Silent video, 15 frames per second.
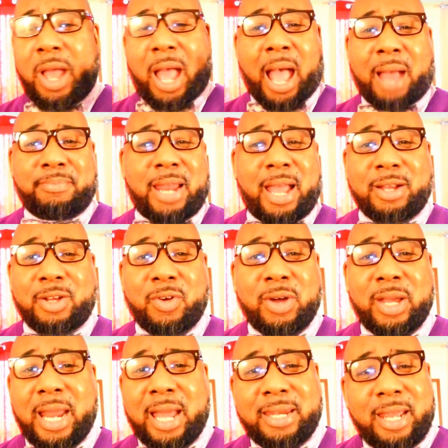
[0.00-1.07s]
I'm not
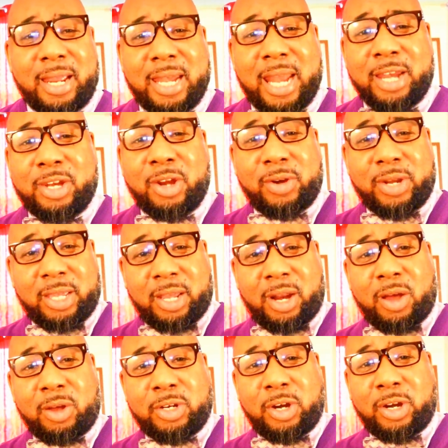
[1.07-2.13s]
going out there in that dirt and get
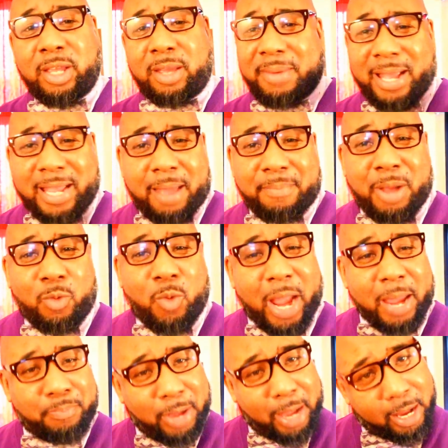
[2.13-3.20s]
all dirty up. I got my
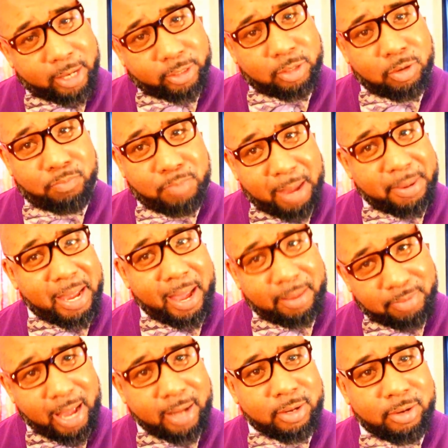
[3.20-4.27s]
white pantsuit, baby.
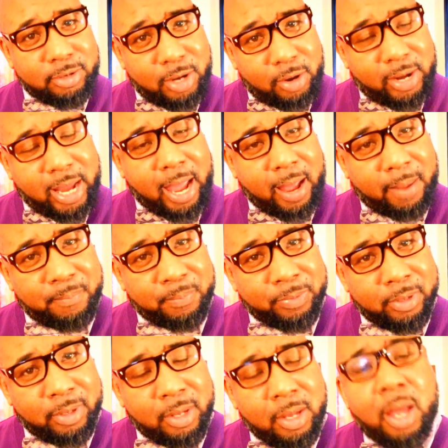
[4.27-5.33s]
I'm not going to do that.
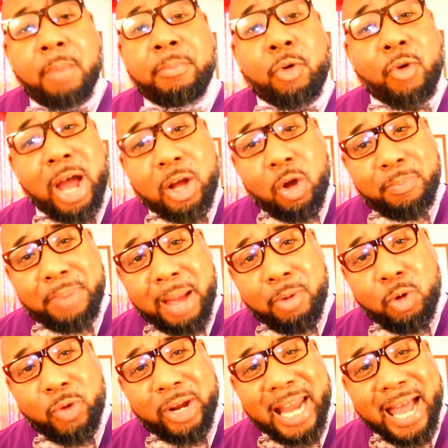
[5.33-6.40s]
Barack
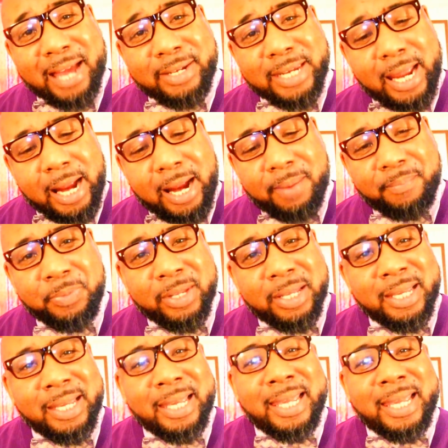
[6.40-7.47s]
Obama went out there
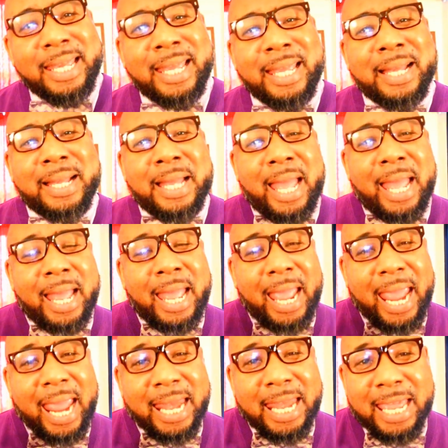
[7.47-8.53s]

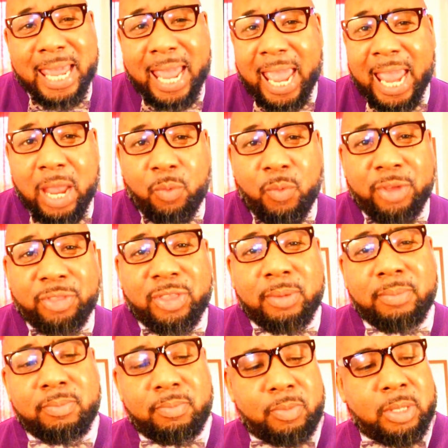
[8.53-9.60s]
and he ate with
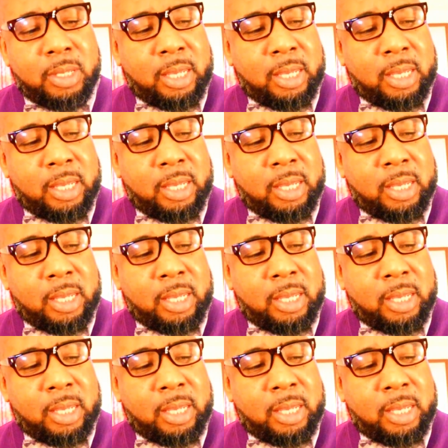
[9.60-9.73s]
them,